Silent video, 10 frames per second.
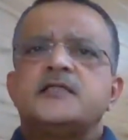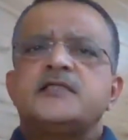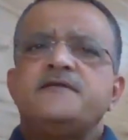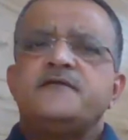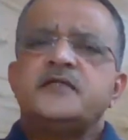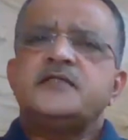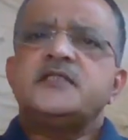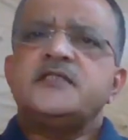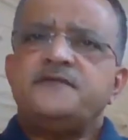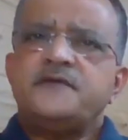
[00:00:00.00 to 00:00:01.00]
say for
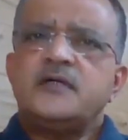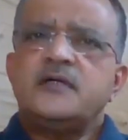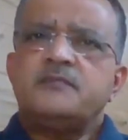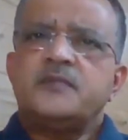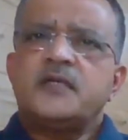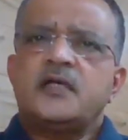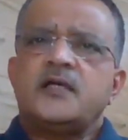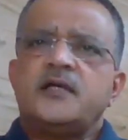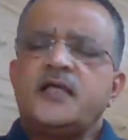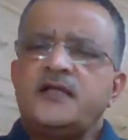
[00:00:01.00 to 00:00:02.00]
instance, if a
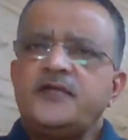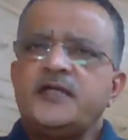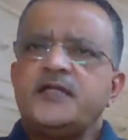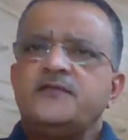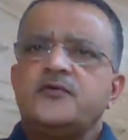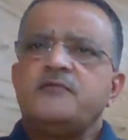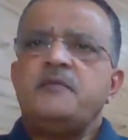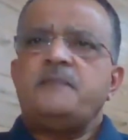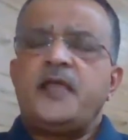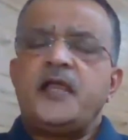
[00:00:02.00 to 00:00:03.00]
derivative could
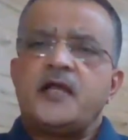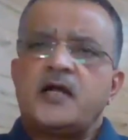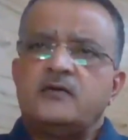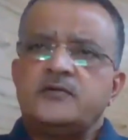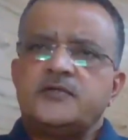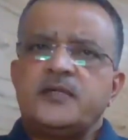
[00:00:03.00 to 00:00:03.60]
be paid out